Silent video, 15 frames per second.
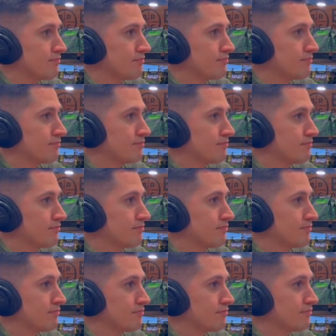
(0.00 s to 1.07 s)

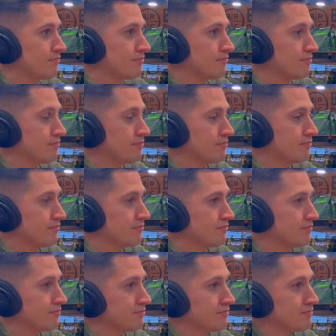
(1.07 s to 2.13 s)

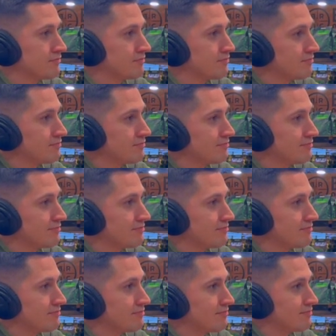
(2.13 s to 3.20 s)

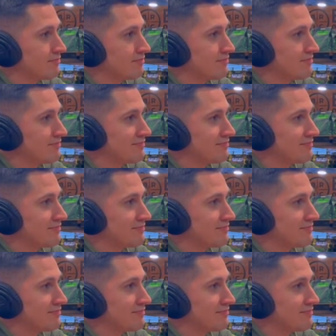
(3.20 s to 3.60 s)
The person shown says nothing.